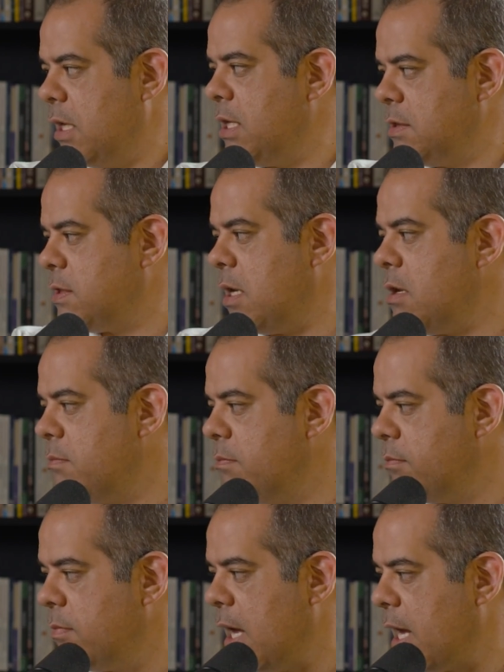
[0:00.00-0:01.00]
into him
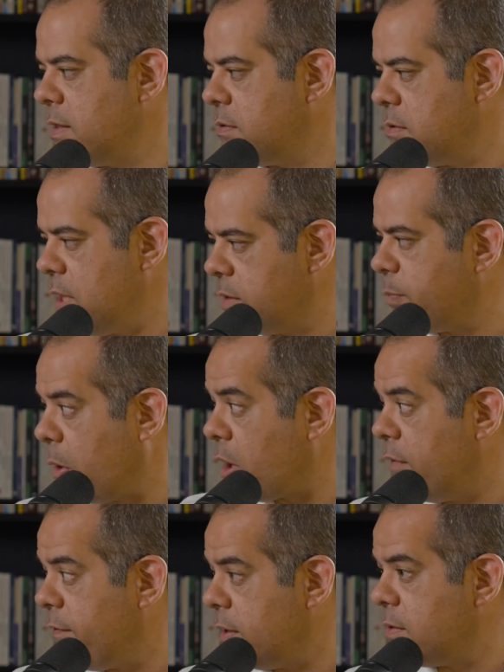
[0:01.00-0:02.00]
as yeah. as
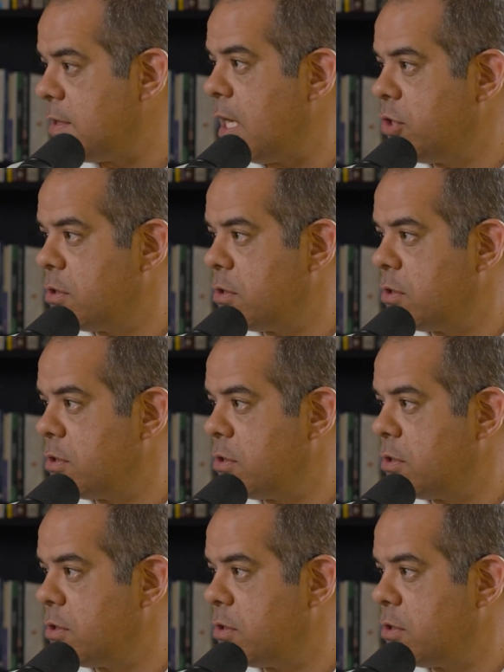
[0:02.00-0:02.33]
part so of so that would be nature,